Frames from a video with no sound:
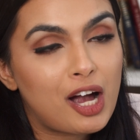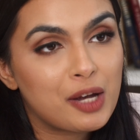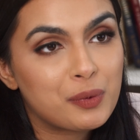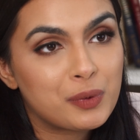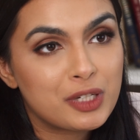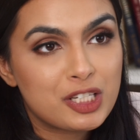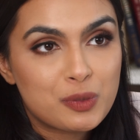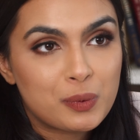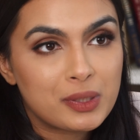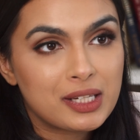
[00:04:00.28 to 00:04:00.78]

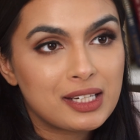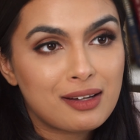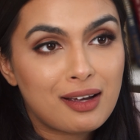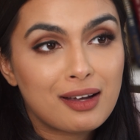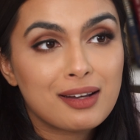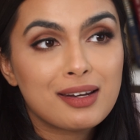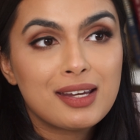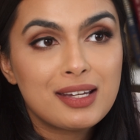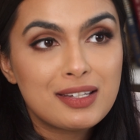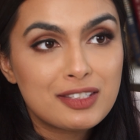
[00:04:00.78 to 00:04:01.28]

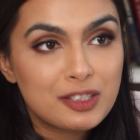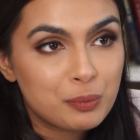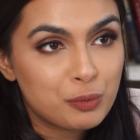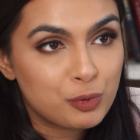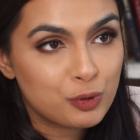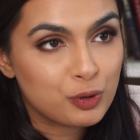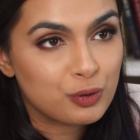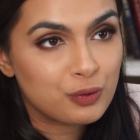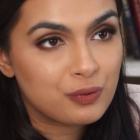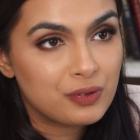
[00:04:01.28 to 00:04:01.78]
I-129 is
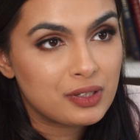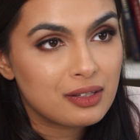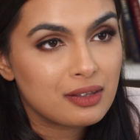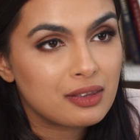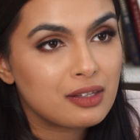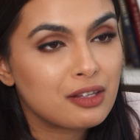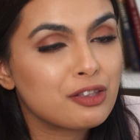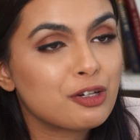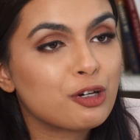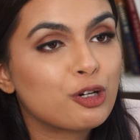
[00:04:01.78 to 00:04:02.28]
approved,
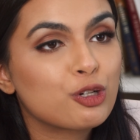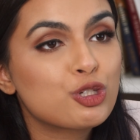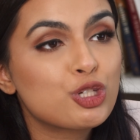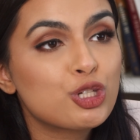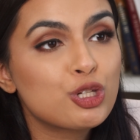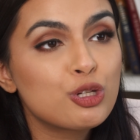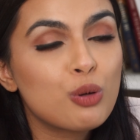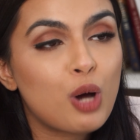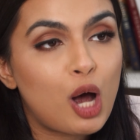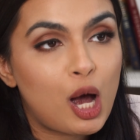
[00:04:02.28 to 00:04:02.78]
then there are
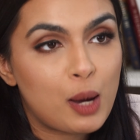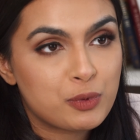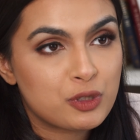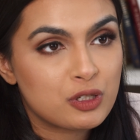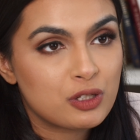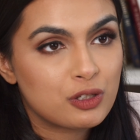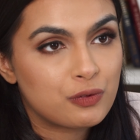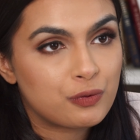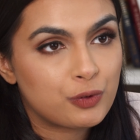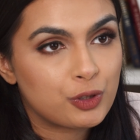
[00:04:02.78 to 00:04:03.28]
two
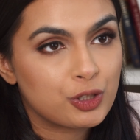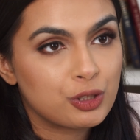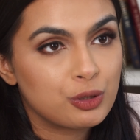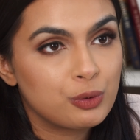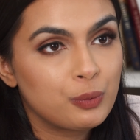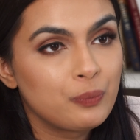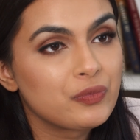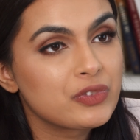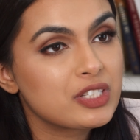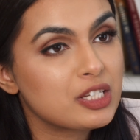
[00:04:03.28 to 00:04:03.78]
options for
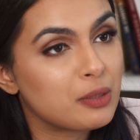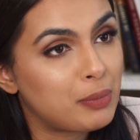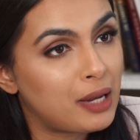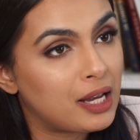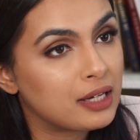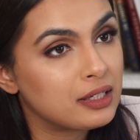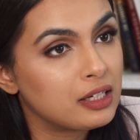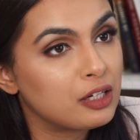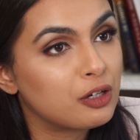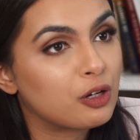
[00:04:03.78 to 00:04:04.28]
you,
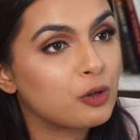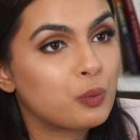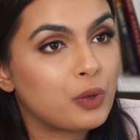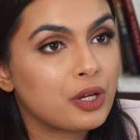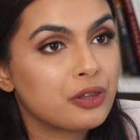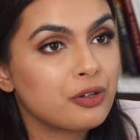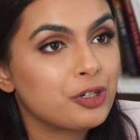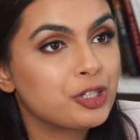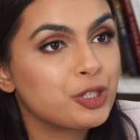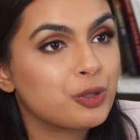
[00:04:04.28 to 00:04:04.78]
depending on
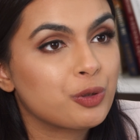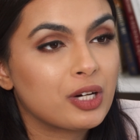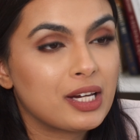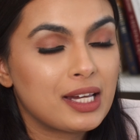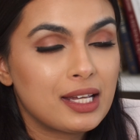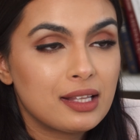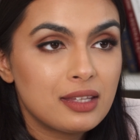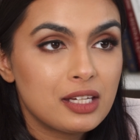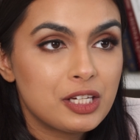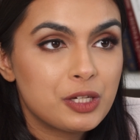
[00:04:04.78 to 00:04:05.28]
whether you're
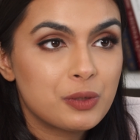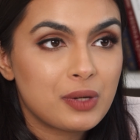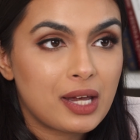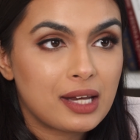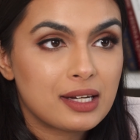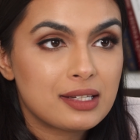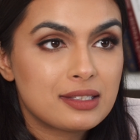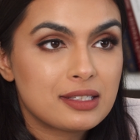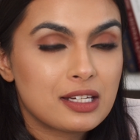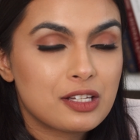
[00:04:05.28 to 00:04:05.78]
in the
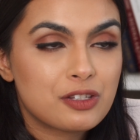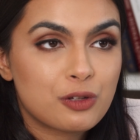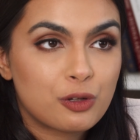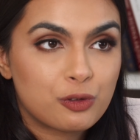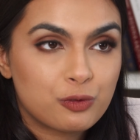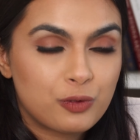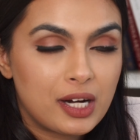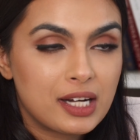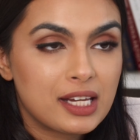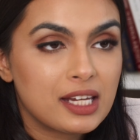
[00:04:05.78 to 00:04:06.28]
United States
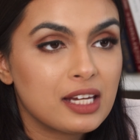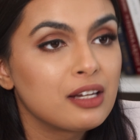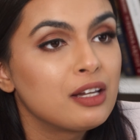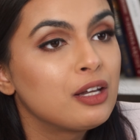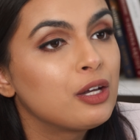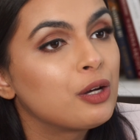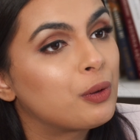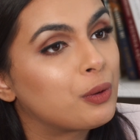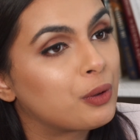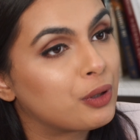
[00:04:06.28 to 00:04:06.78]
already
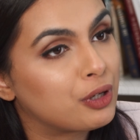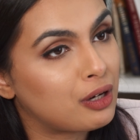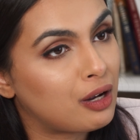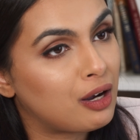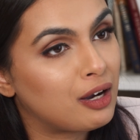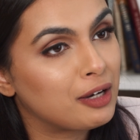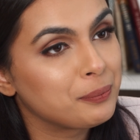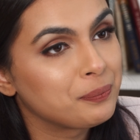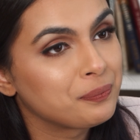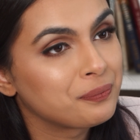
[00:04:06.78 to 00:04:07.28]
or
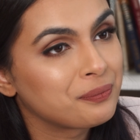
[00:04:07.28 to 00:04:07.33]
not.